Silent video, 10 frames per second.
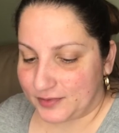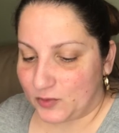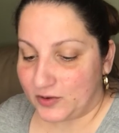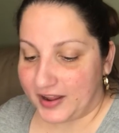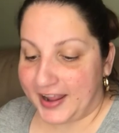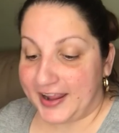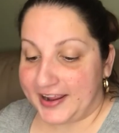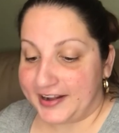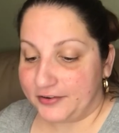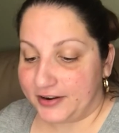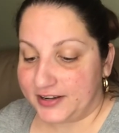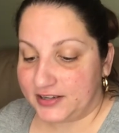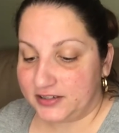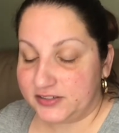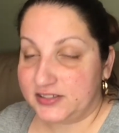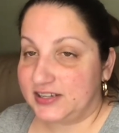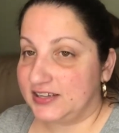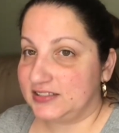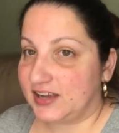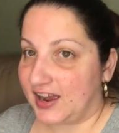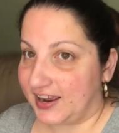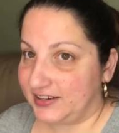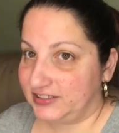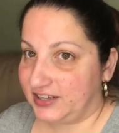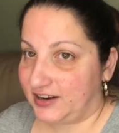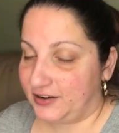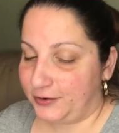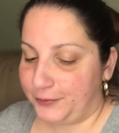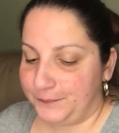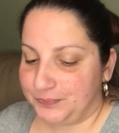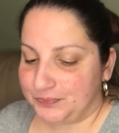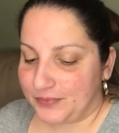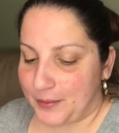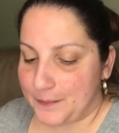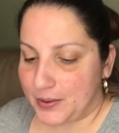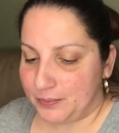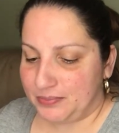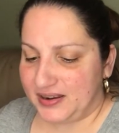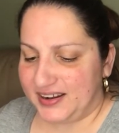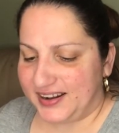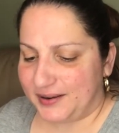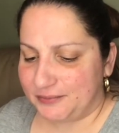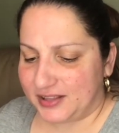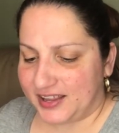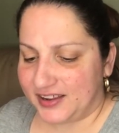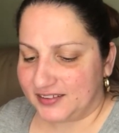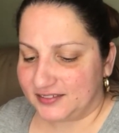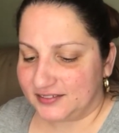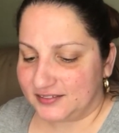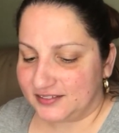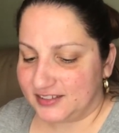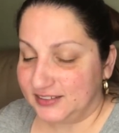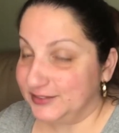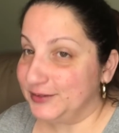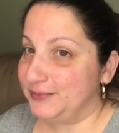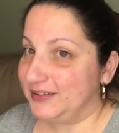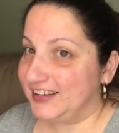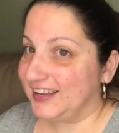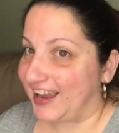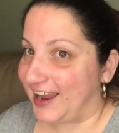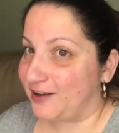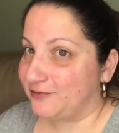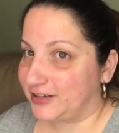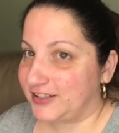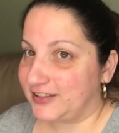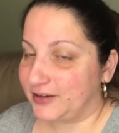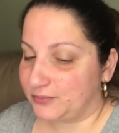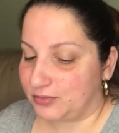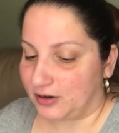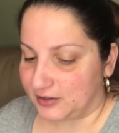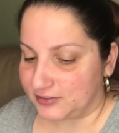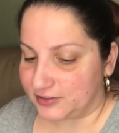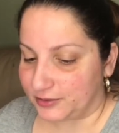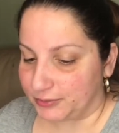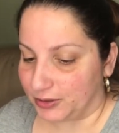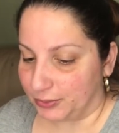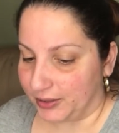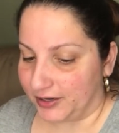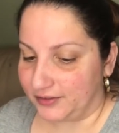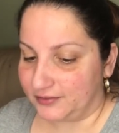well, A, I know I could use it as an eyeshadow, but B, I'm like, this would be a everything bronzer moment.